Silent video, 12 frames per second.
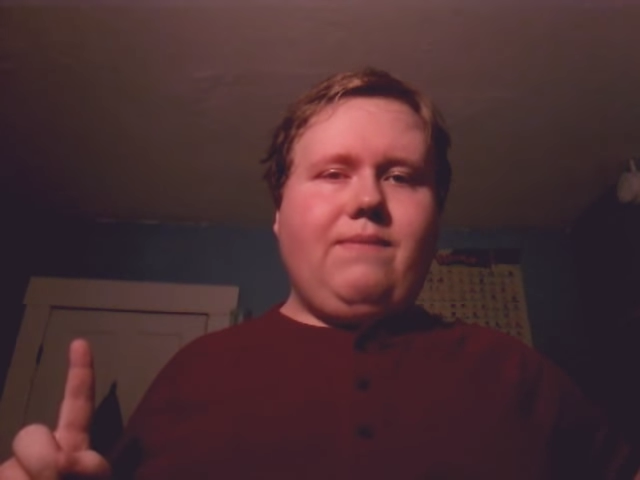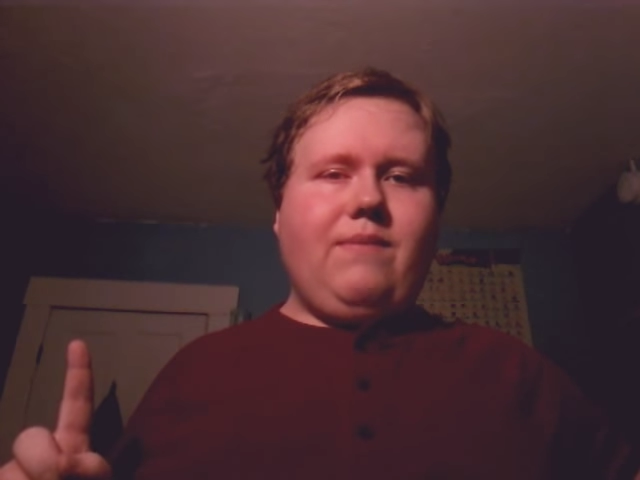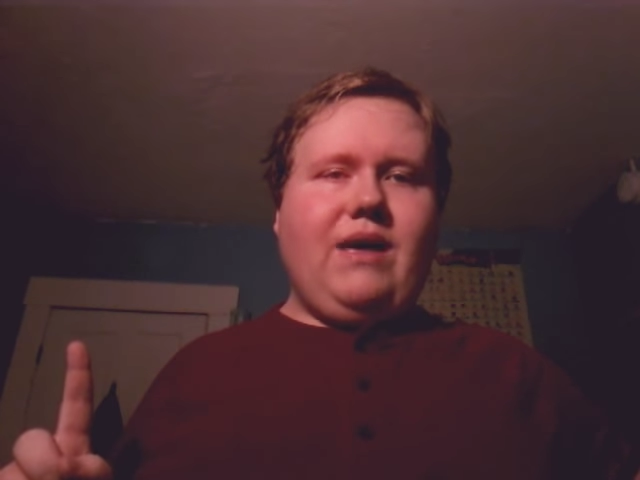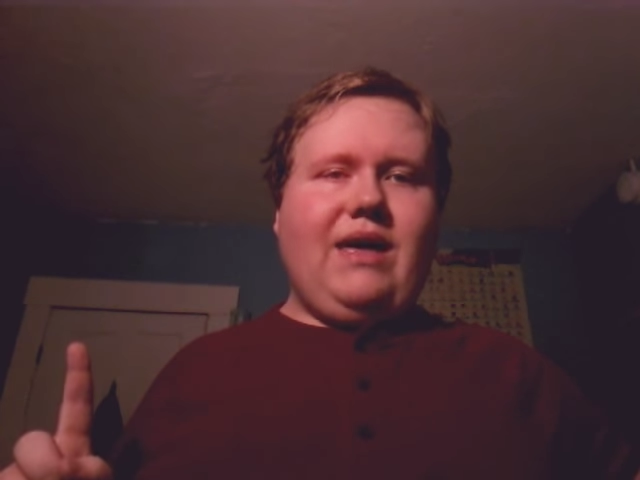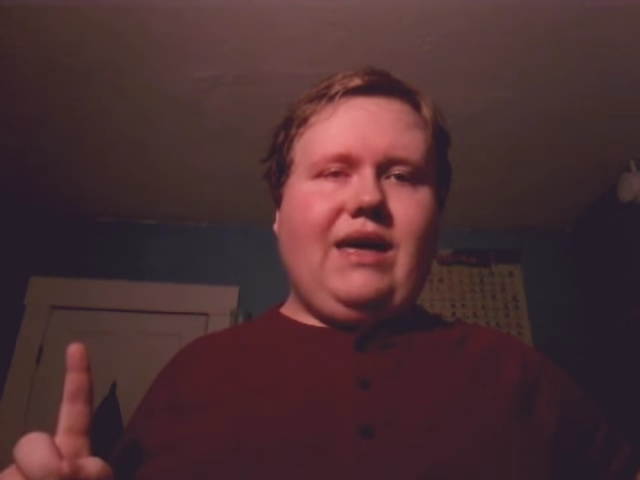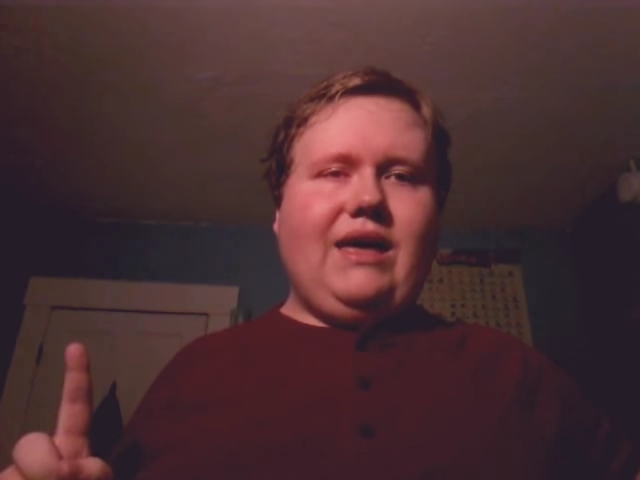of
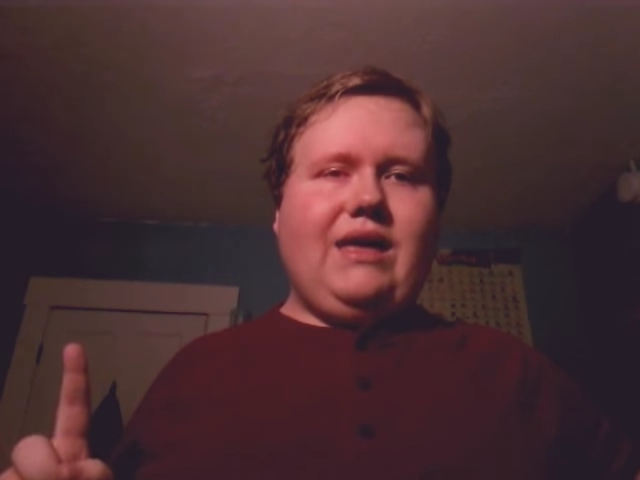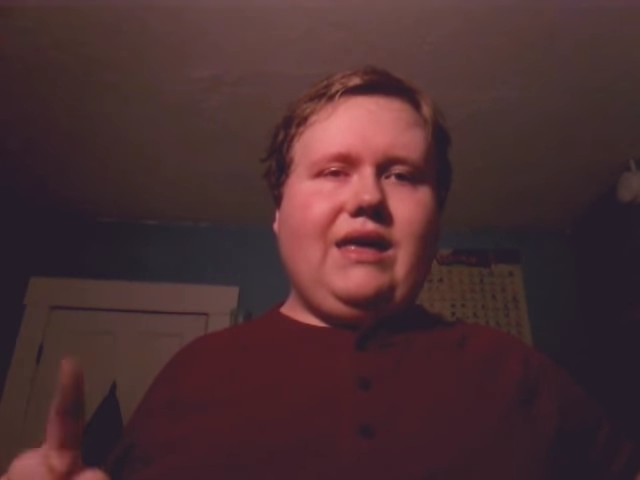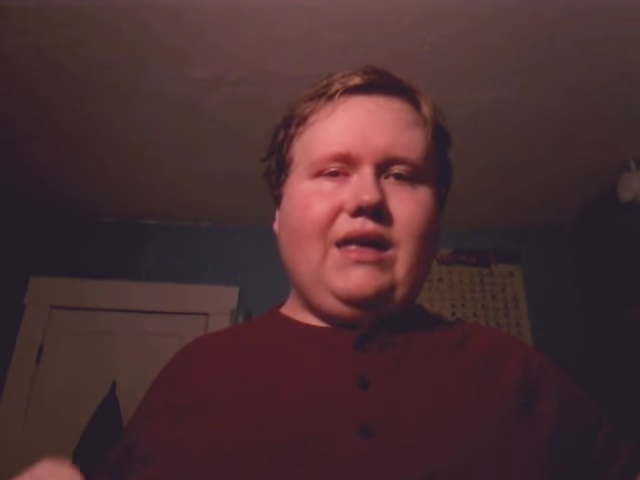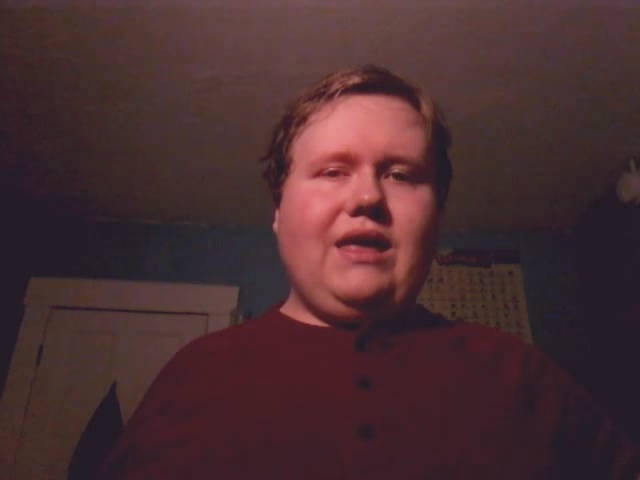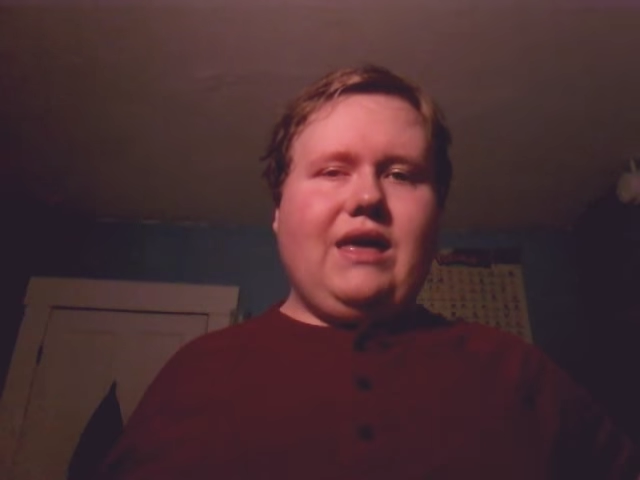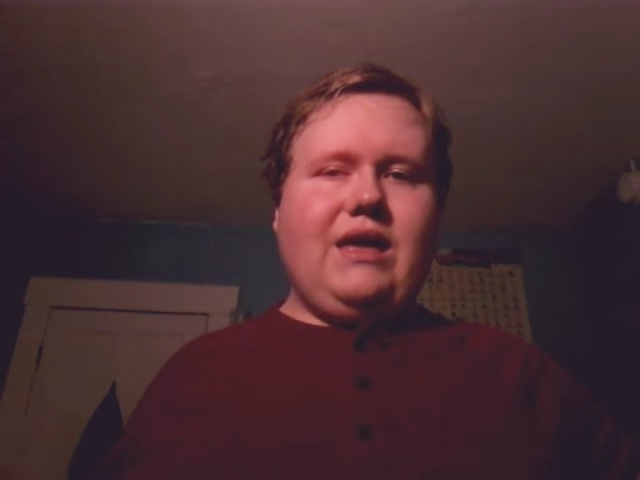
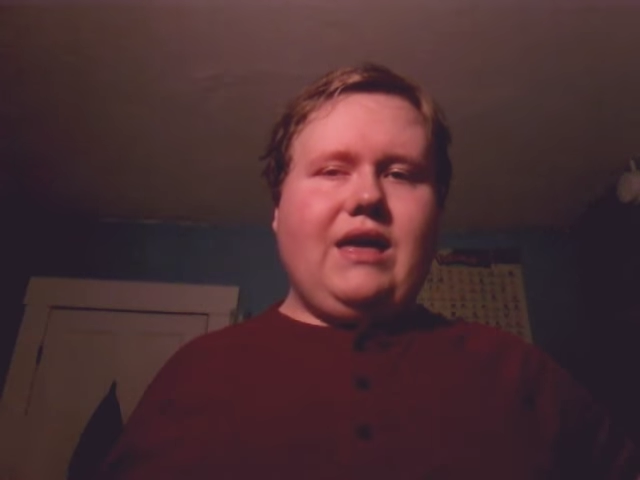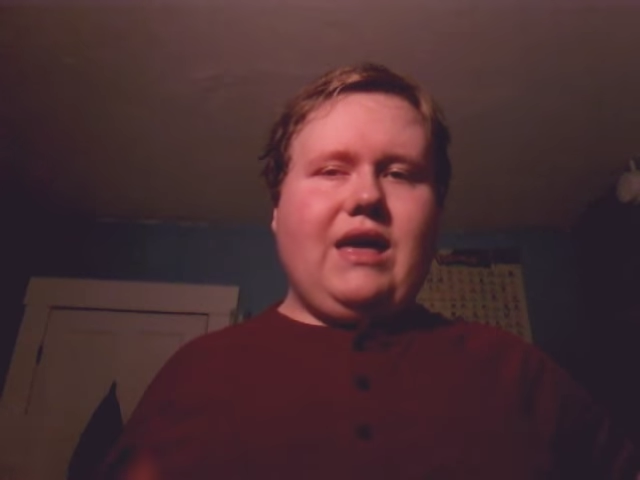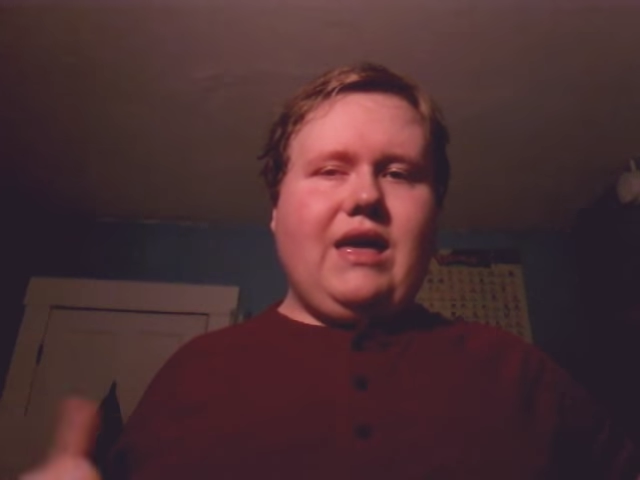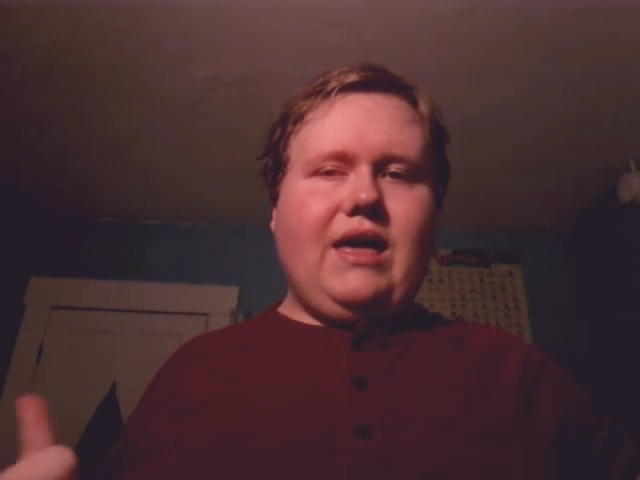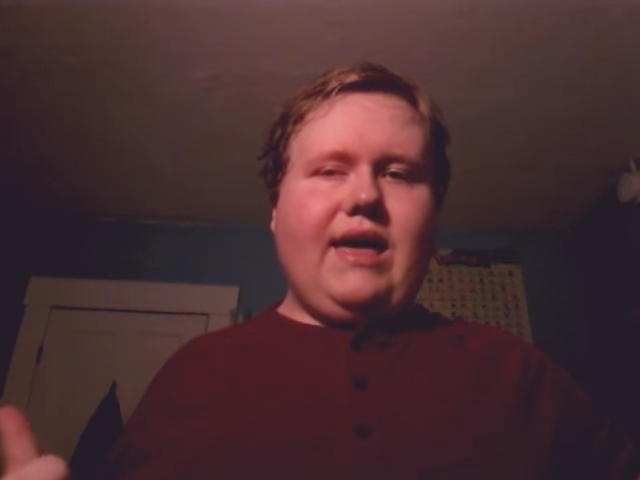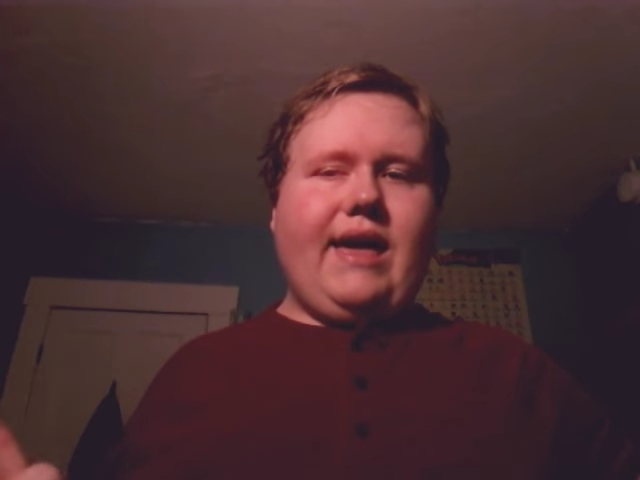Maine
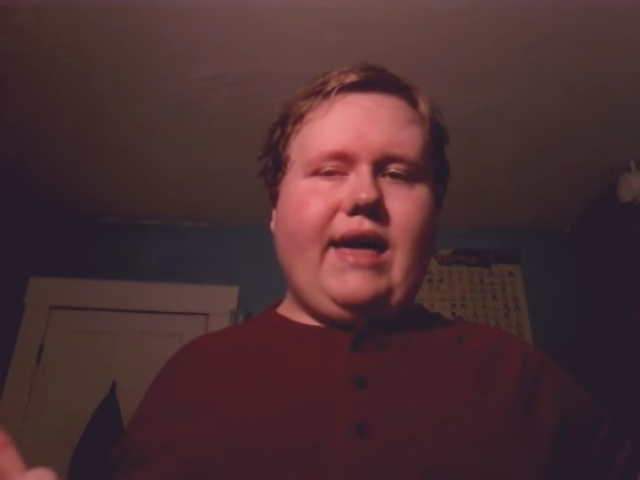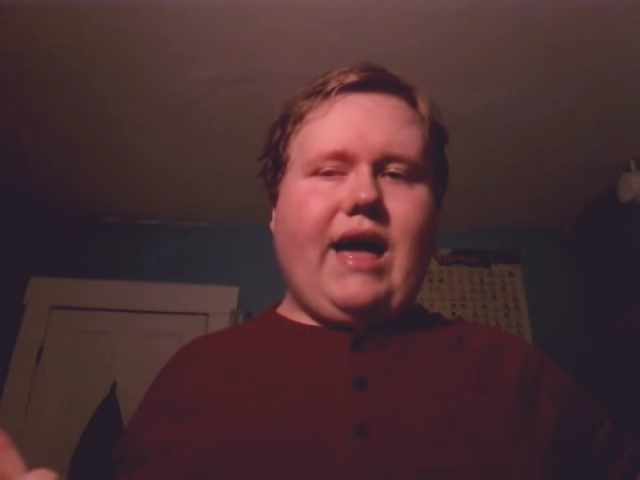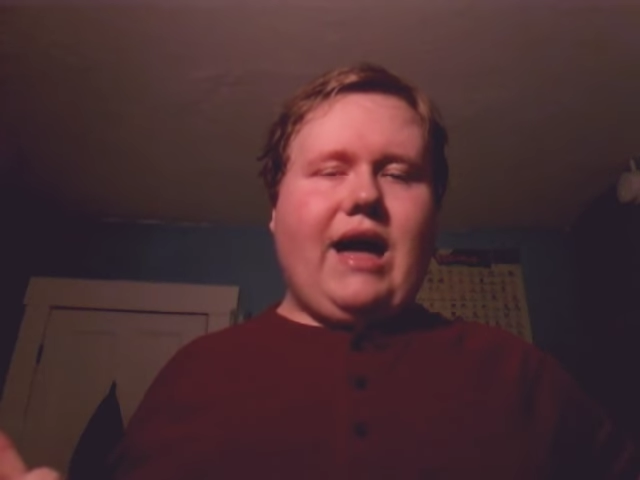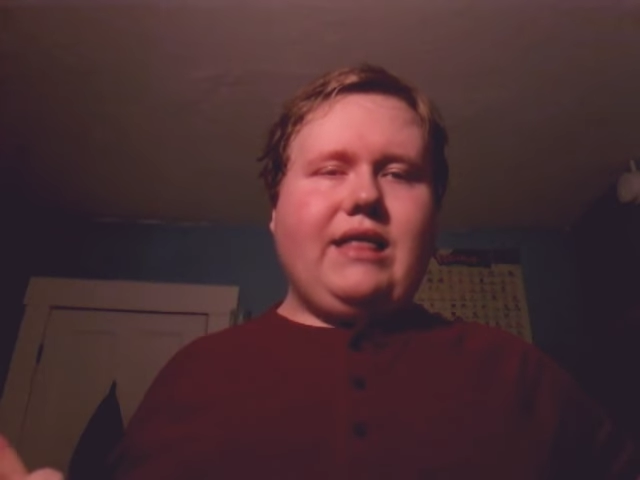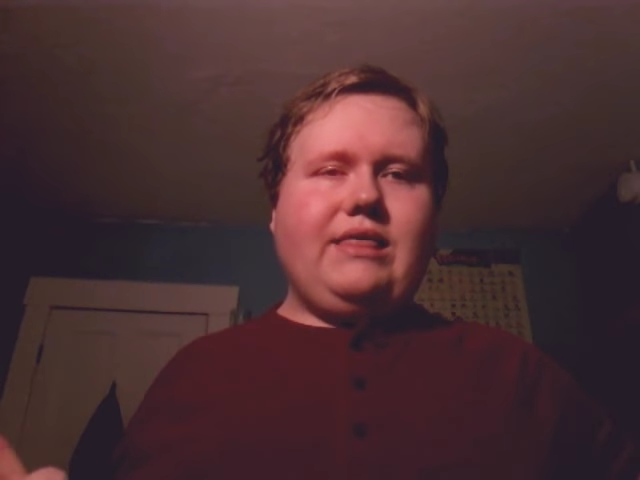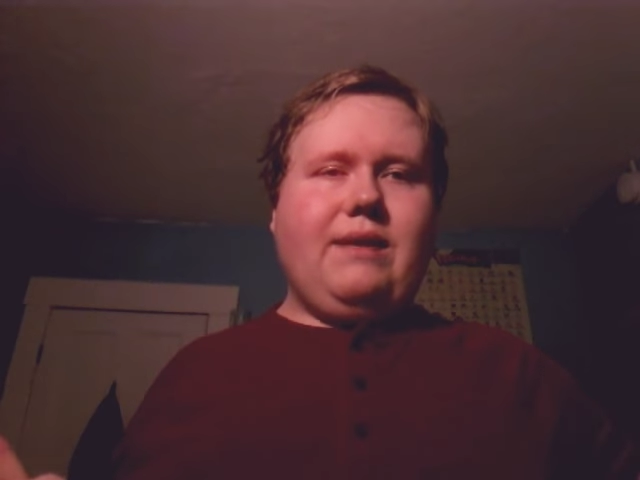
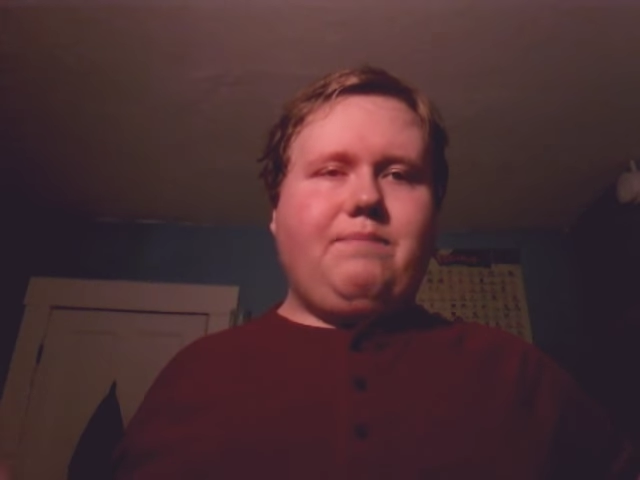at